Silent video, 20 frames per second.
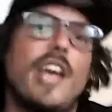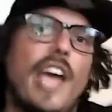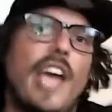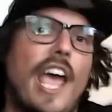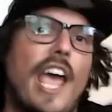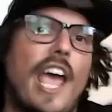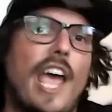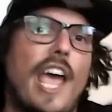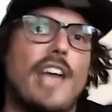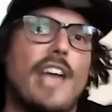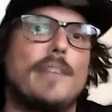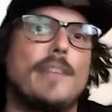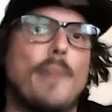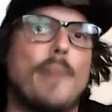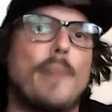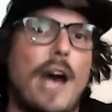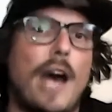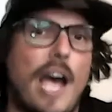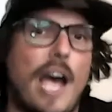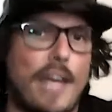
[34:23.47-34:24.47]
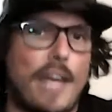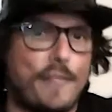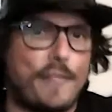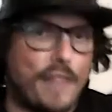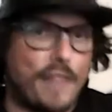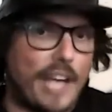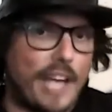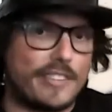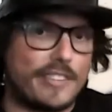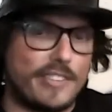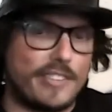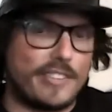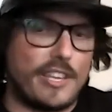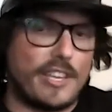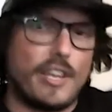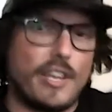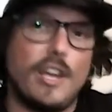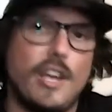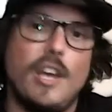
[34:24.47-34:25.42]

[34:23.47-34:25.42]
and by Flexi.